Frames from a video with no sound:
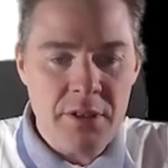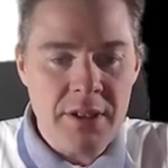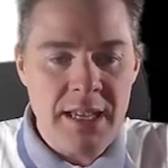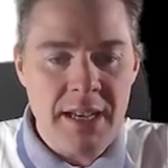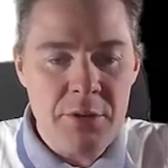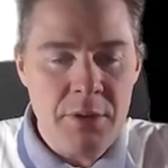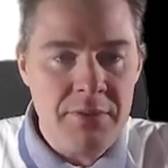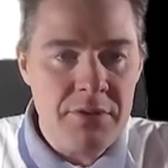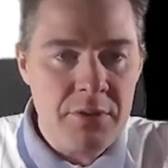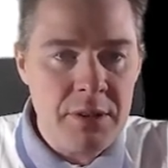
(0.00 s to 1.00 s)
Okay, I do
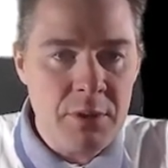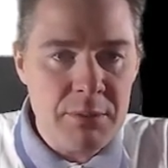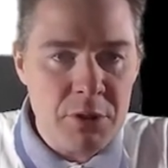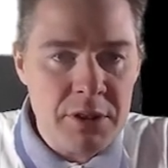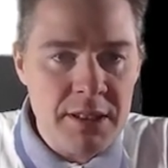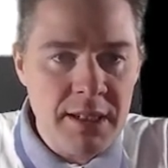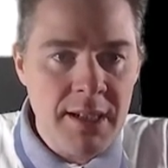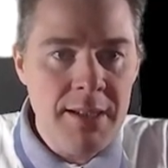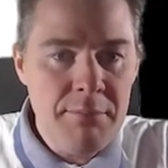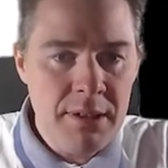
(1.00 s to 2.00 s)
F3 one more
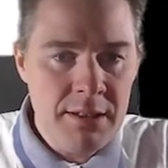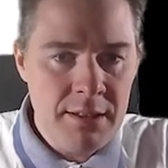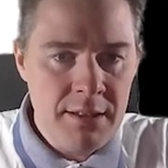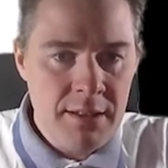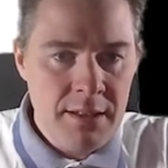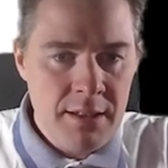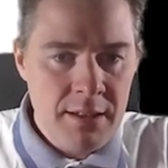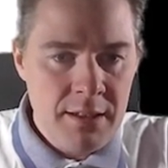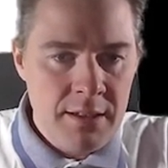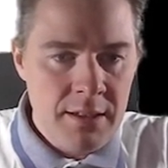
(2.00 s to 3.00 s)
time.
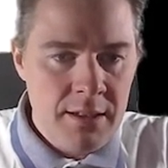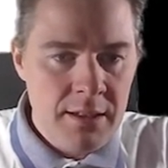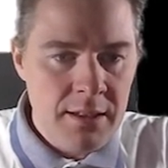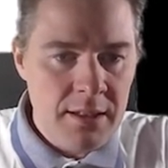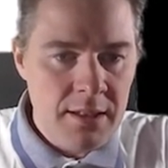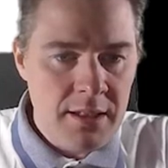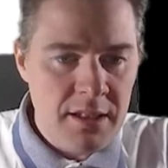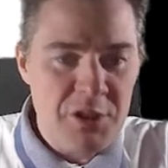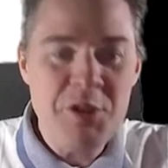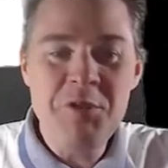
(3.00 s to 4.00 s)

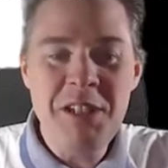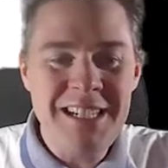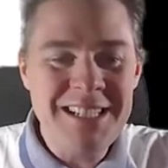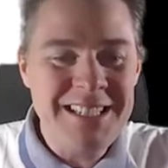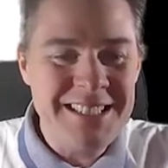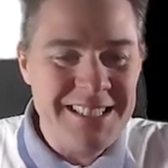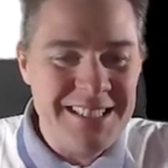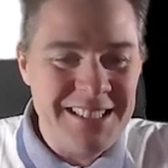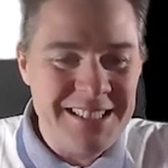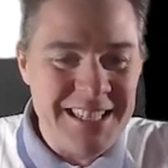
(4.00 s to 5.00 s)
Uh, no luck,
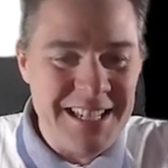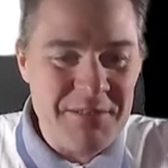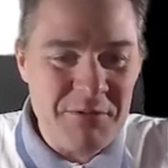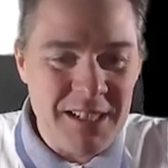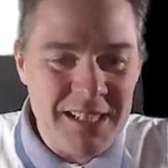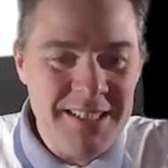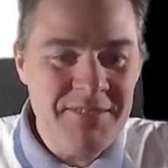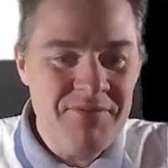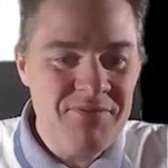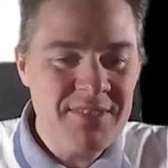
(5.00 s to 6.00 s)
again one.
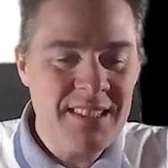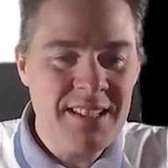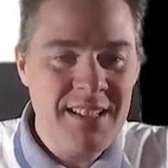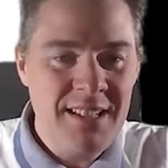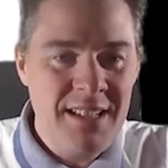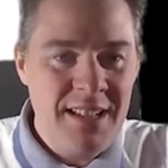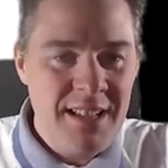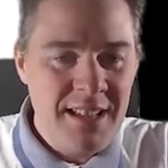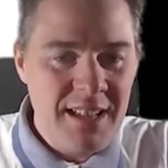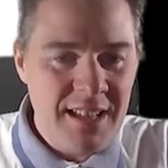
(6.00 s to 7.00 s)

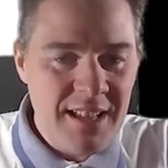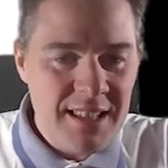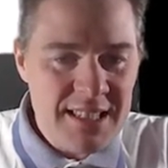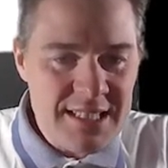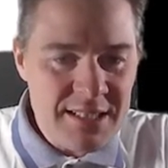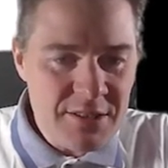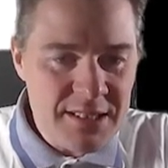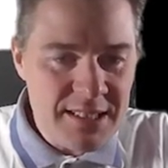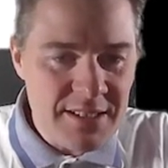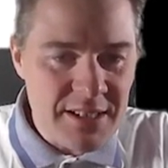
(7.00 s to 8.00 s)
Uh, this looks
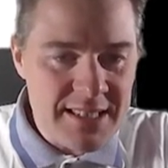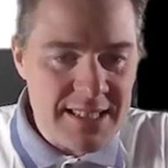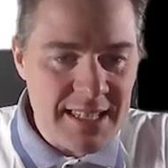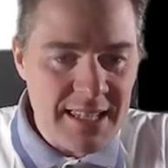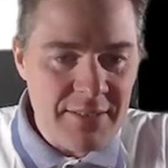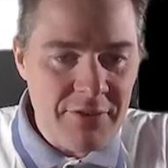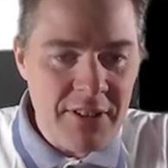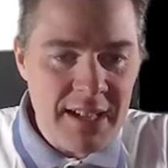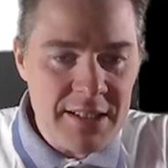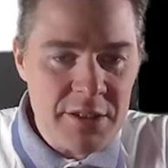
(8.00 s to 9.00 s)
interesting.
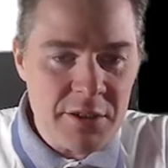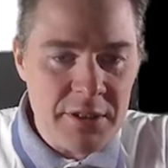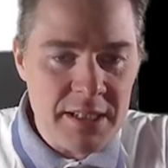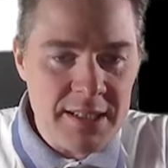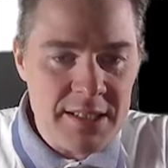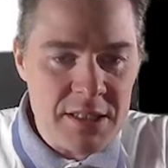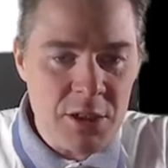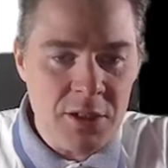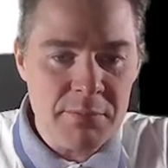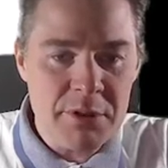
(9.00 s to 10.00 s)
Failed to create
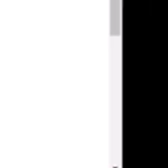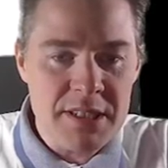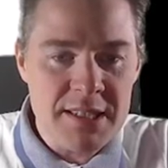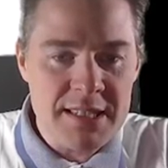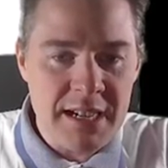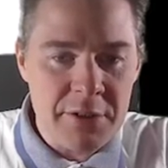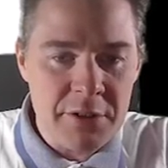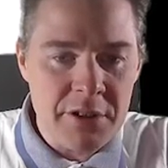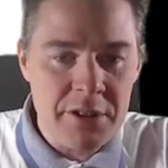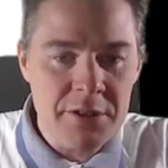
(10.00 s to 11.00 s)
install process error
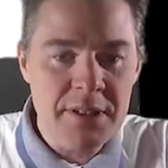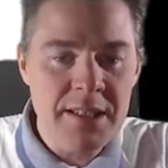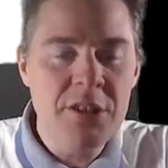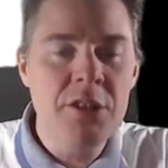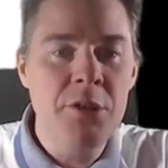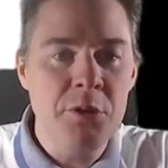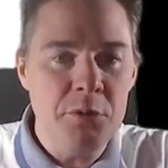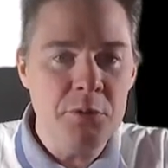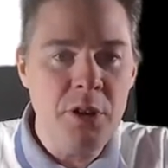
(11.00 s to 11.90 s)
code 2.